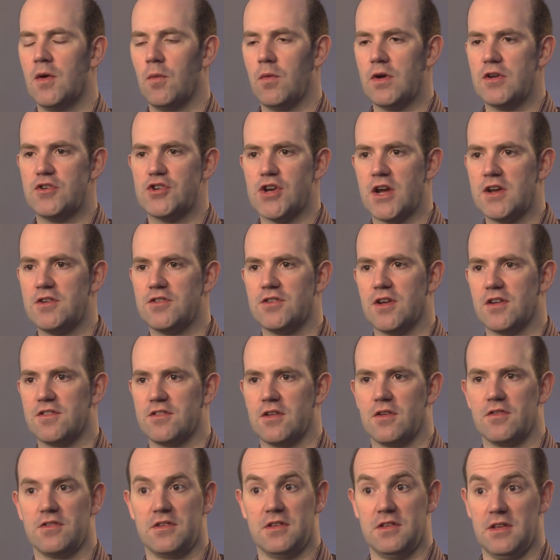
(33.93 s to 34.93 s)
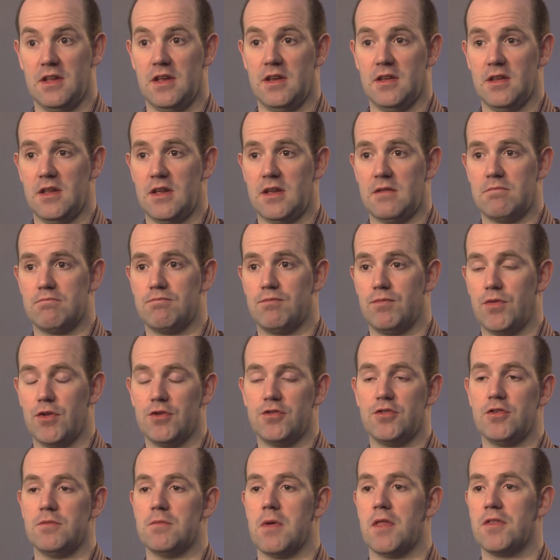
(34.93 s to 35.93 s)
We changed ourselves in the
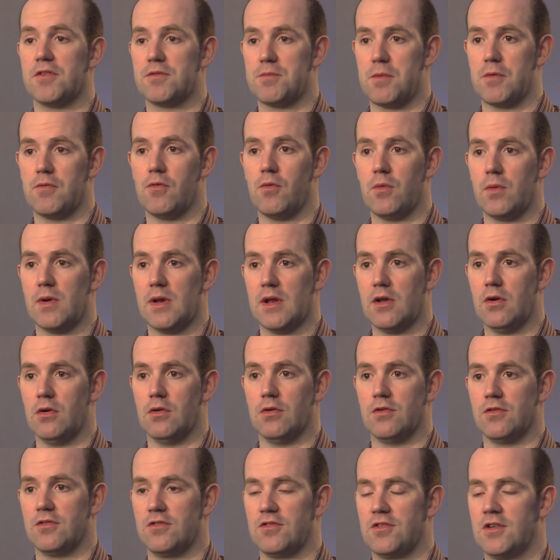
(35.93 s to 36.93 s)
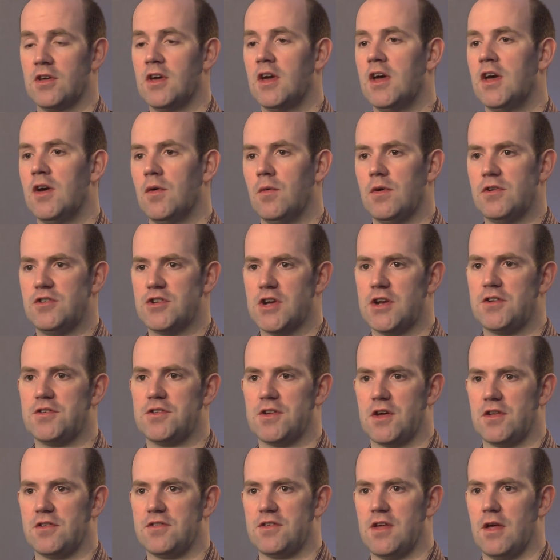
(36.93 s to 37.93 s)
2 months before we launched. We
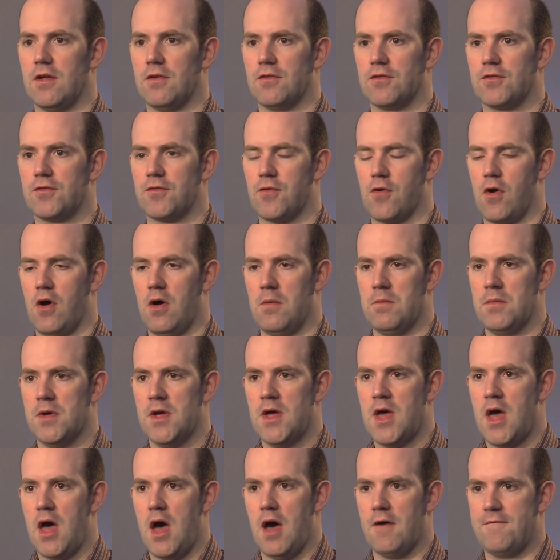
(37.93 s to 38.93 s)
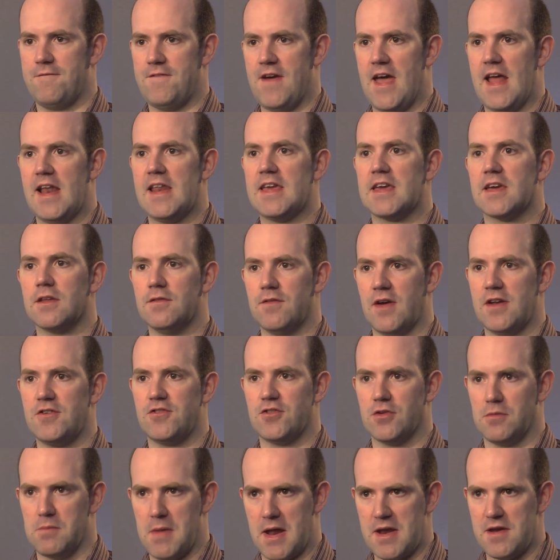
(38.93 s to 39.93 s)
changed ourselves from a fairly
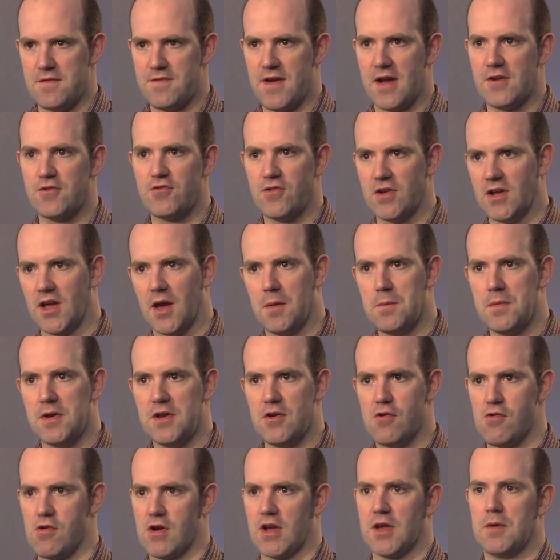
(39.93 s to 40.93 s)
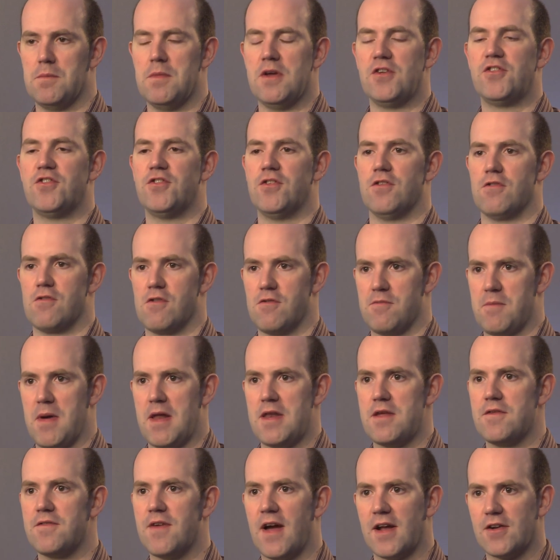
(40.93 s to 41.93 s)
conventional manufacturing company or a commissioner of
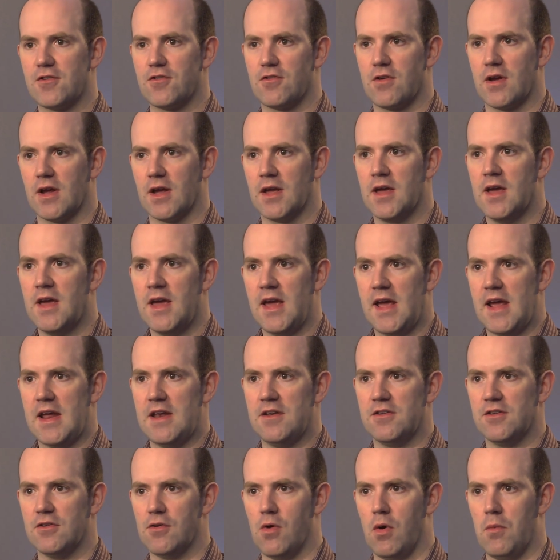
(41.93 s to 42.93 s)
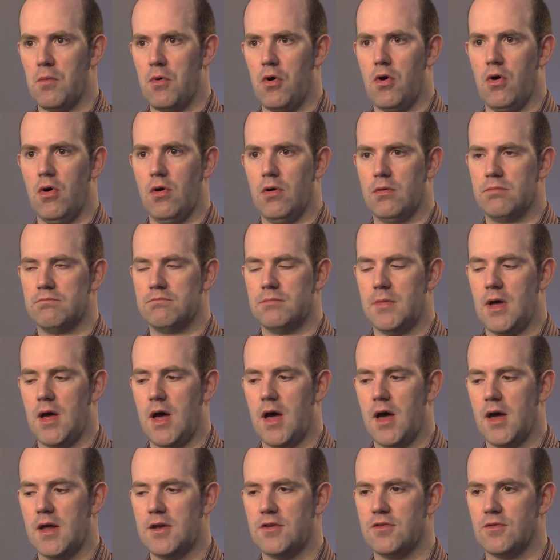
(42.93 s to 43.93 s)
manufacturing into a more
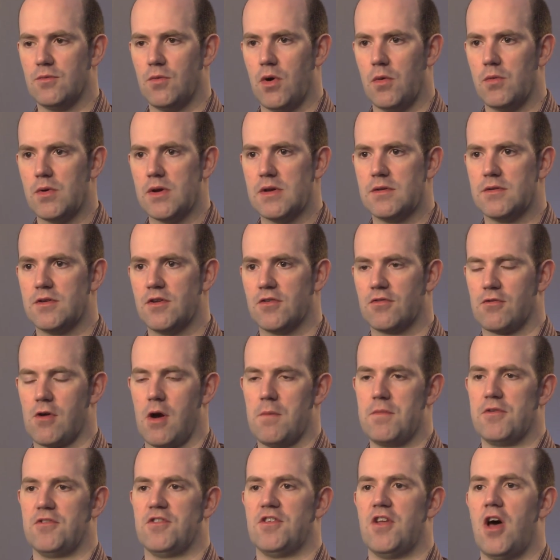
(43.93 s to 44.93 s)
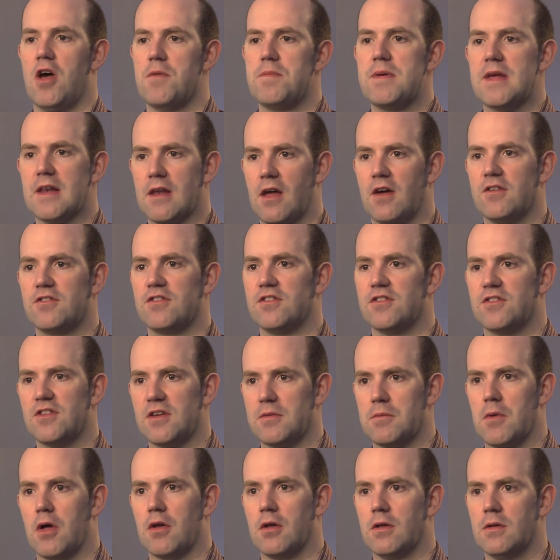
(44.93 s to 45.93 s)
into what we describe as an IP
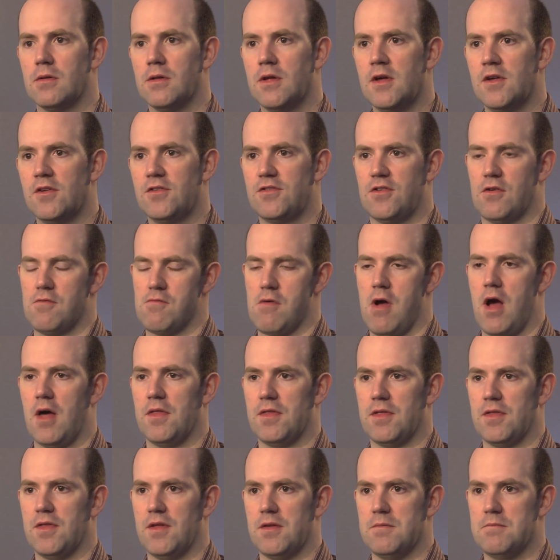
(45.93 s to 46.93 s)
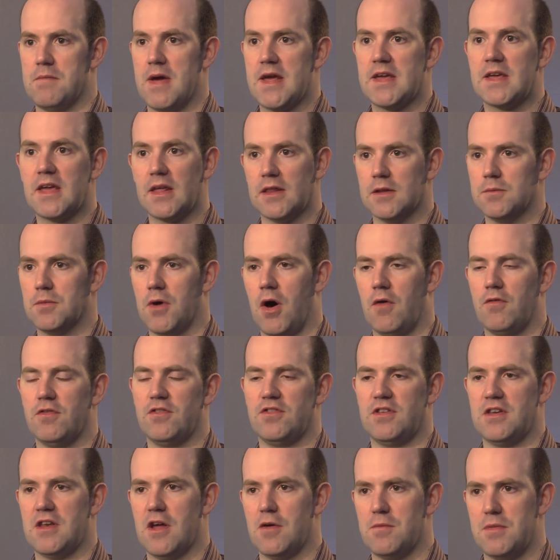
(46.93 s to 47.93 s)
licensing model. So rather than making the,
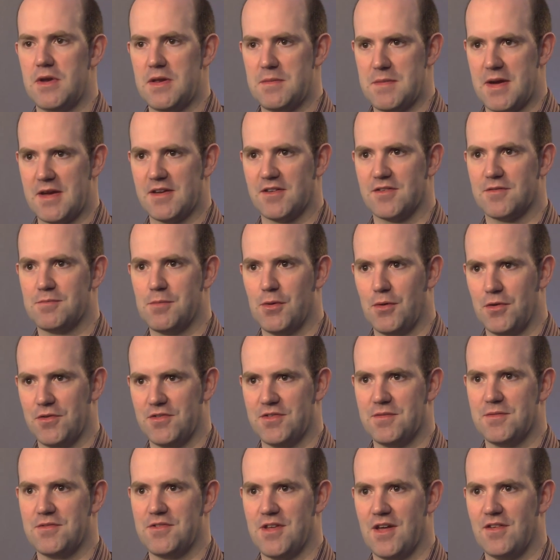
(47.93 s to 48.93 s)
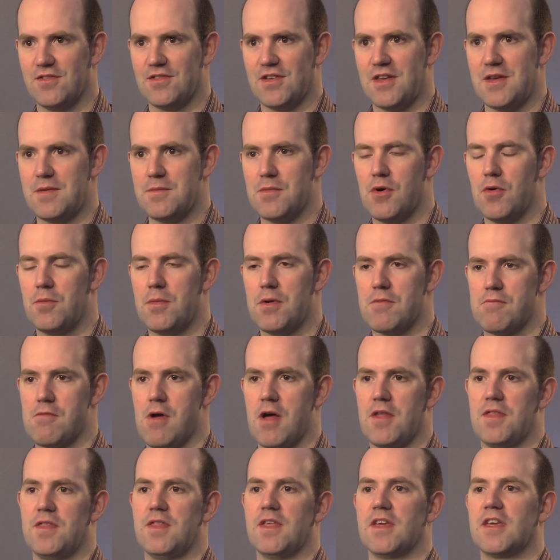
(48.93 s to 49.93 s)
obviously nobody makes boards themselves anymore, but
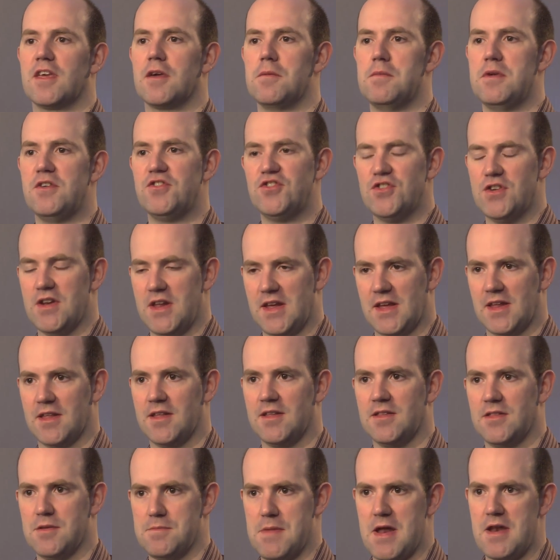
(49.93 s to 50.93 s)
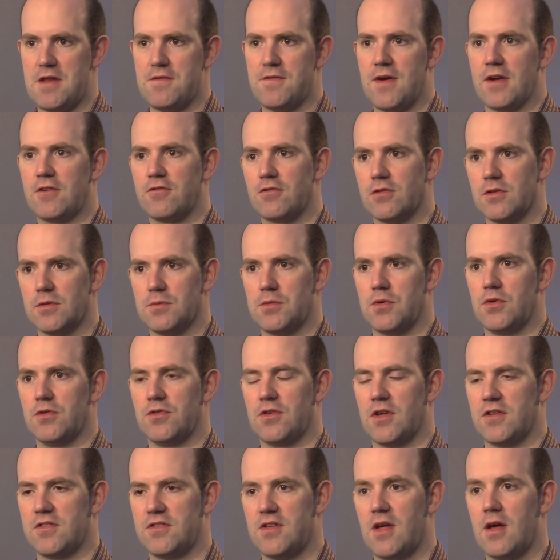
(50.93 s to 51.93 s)
rather than commissioning the manufacturer of the
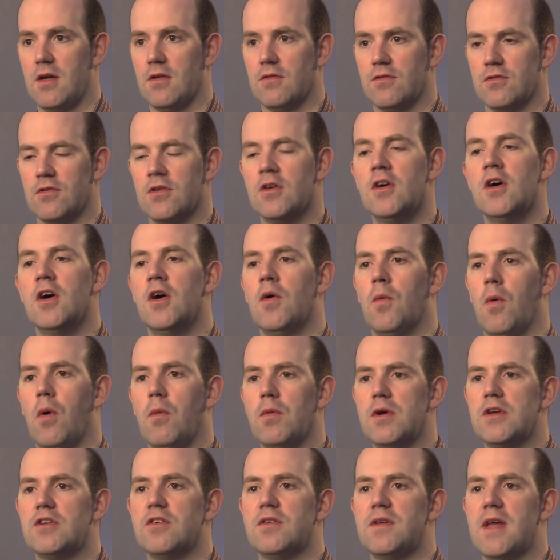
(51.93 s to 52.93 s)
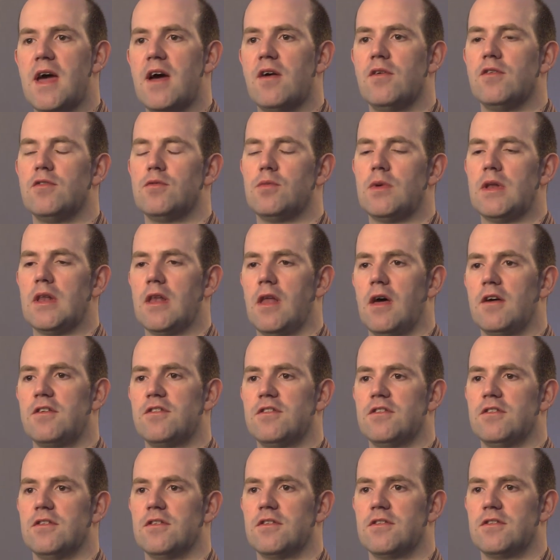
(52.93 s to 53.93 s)
boards ourselves, what we do now is we
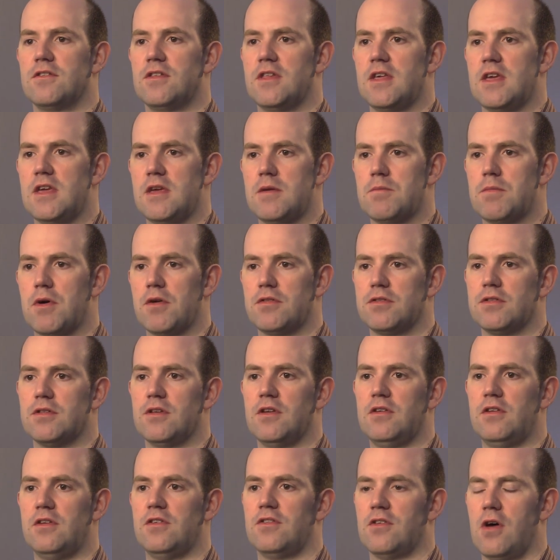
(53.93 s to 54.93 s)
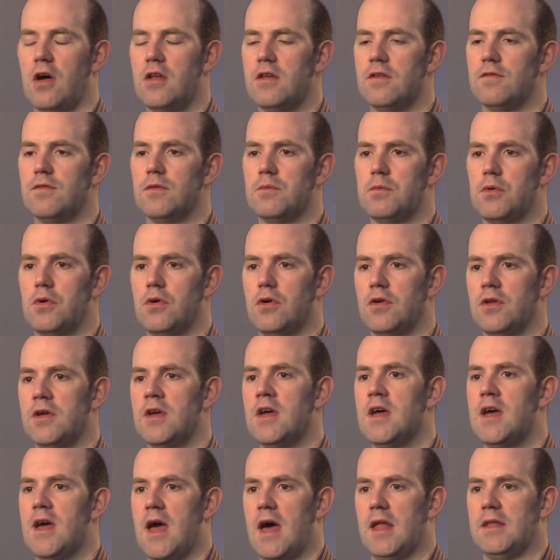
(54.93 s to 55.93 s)
license both the design of the board
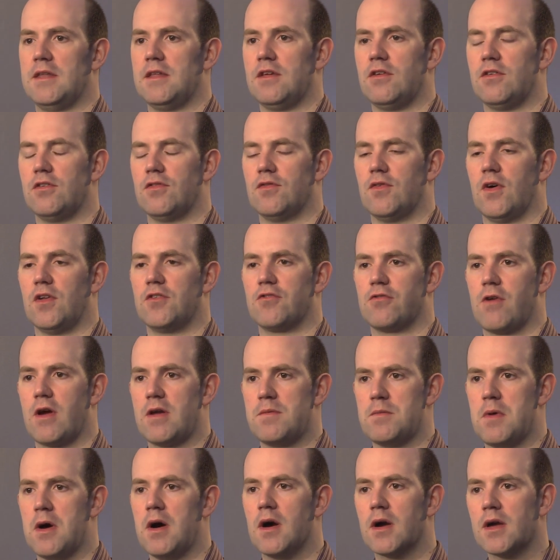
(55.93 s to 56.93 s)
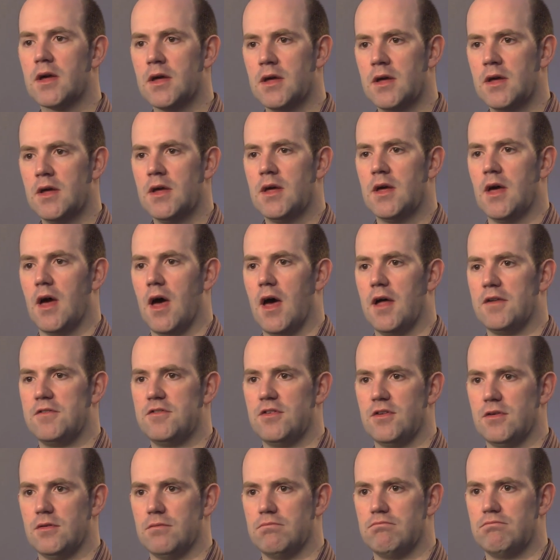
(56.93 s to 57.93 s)
and the use of our trademark
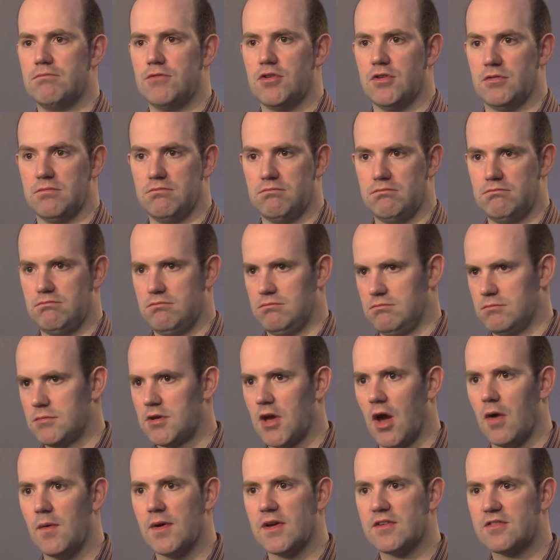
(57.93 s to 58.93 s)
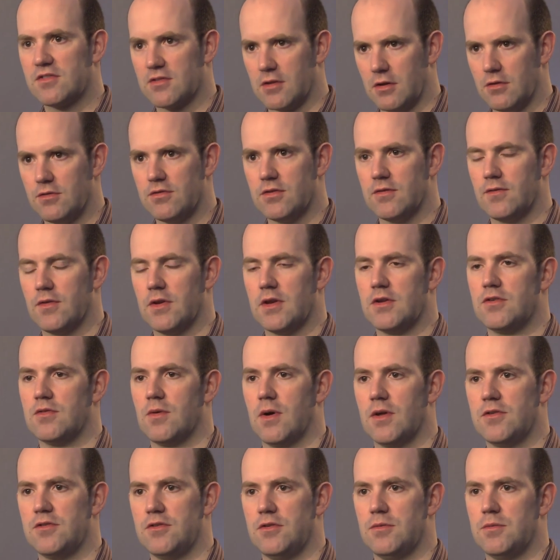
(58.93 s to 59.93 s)
to co-exclusively
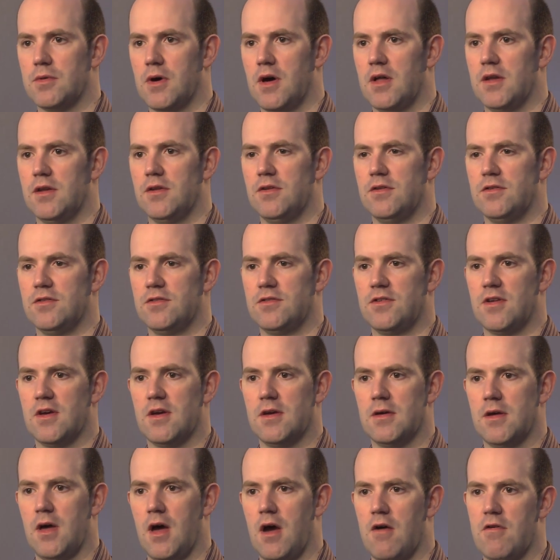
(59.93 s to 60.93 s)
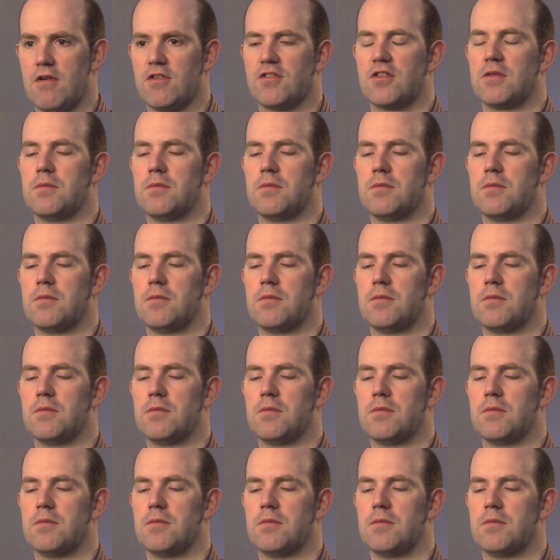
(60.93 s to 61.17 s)
to our two partners, RS